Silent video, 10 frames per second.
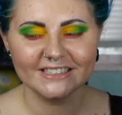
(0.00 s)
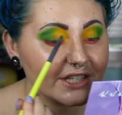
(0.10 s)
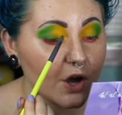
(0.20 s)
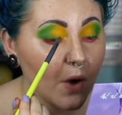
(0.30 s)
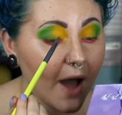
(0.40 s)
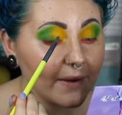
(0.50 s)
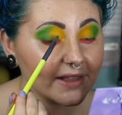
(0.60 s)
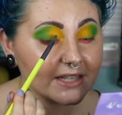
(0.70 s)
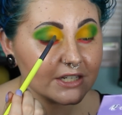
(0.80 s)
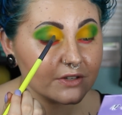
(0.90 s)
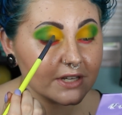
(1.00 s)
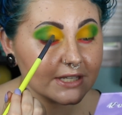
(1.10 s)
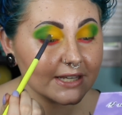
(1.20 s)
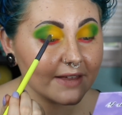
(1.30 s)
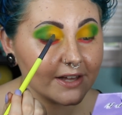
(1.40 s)
So how I like to do
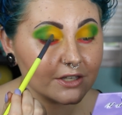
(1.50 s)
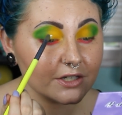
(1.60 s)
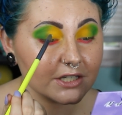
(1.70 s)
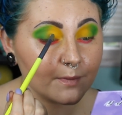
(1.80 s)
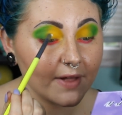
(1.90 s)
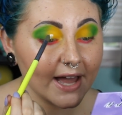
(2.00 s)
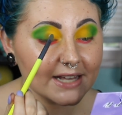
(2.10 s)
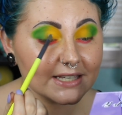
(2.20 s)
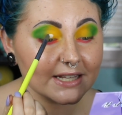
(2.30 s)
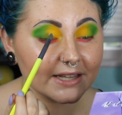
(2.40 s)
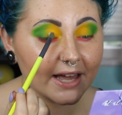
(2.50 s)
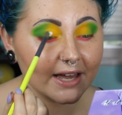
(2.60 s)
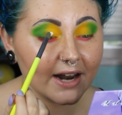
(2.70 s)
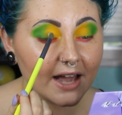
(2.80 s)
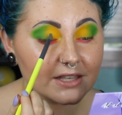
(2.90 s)
this is I like to just apply it to the
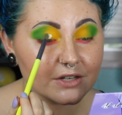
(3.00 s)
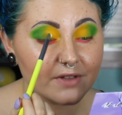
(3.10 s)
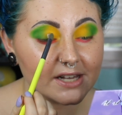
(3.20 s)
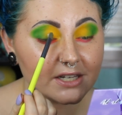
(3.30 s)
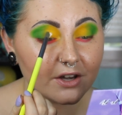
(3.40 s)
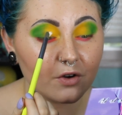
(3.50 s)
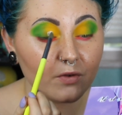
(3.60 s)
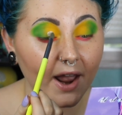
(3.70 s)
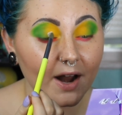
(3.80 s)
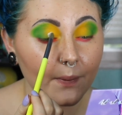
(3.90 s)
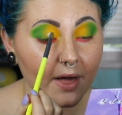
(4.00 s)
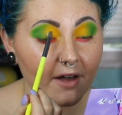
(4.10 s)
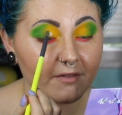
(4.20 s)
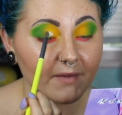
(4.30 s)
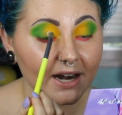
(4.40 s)
lid. I do like to go right
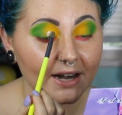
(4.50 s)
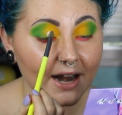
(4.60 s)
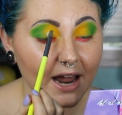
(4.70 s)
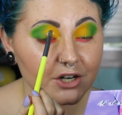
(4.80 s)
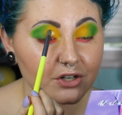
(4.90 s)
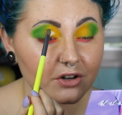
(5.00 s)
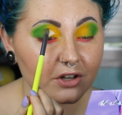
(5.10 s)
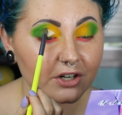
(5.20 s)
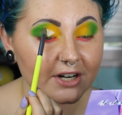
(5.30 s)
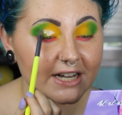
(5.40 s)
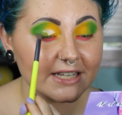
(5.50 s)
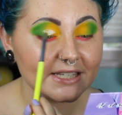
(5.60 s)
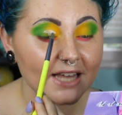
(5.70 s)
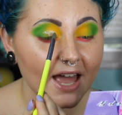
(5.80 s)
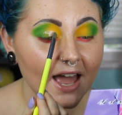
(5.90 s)
above my natural
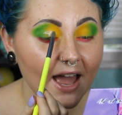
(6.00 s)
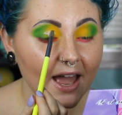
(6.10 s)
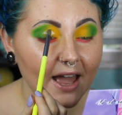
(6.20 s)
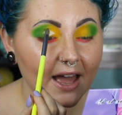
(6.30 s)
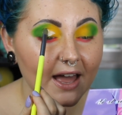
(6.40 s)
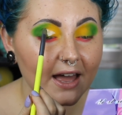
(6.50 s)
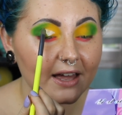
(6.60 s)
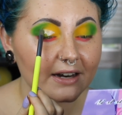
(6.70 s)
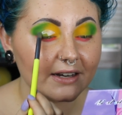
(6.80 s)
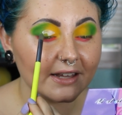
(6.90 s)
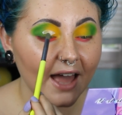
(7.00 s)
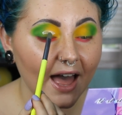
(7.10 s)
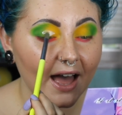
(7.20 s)
crease. And yeah.